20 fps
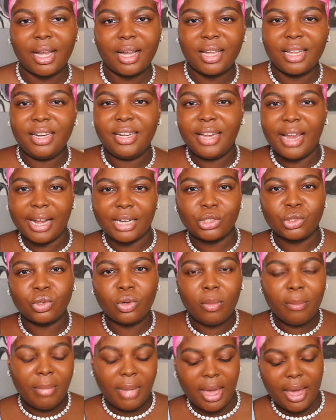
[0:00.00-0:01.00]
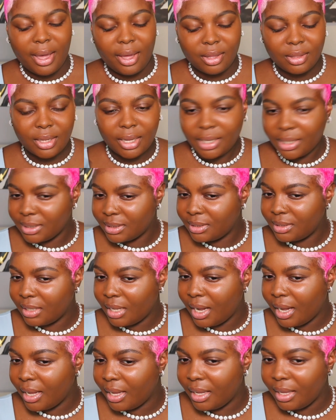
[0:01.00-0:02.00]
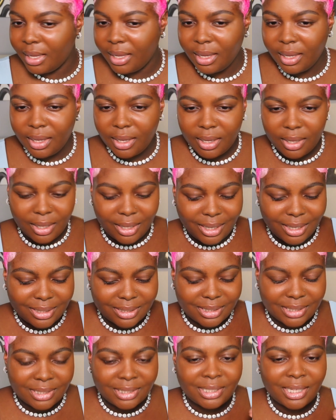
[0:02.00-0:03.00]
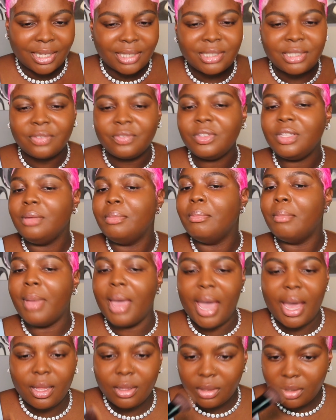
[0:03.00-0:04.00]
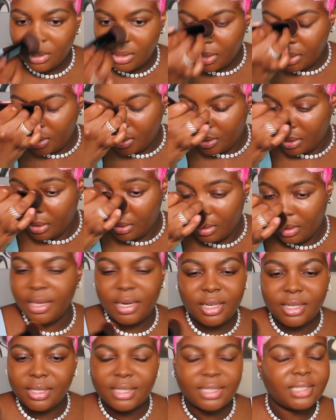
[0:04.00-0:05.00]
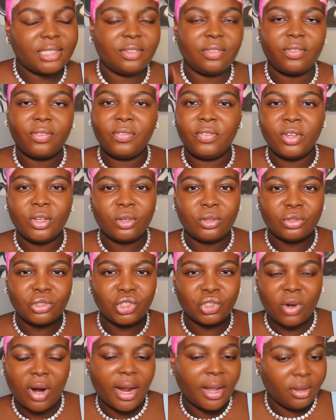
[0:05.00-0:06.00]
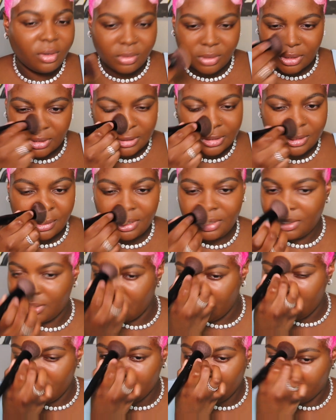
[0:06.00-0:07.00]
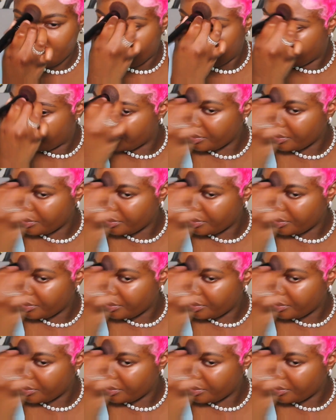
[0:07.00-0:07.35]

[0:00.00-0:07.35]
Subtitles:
natural matte. Like it's not excessively matte looking and it doesn't feel dry on the skin either.